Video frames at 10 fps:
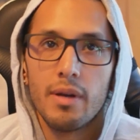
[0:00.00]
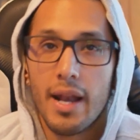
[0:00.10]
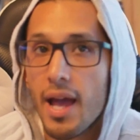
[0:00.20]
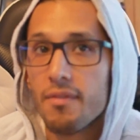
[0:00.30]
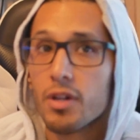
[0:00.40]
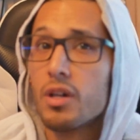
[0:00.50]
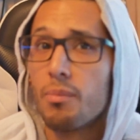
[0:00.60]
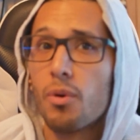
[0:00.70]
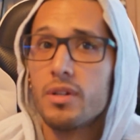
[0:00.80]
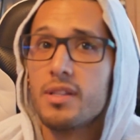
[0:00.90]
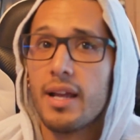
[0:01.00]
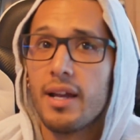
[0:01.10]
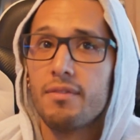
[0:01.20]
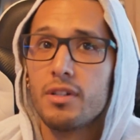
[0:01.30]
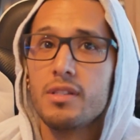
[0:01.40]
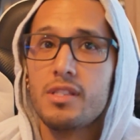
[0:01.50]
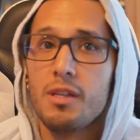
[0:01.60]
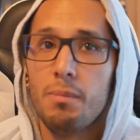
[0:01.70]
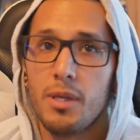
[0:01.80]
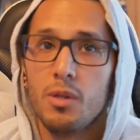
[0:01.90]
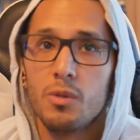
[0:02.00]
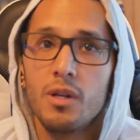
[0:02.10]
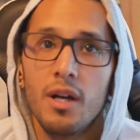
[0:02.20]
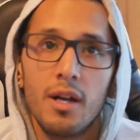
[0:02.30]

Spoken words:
And I have a good board and I have a good CPU.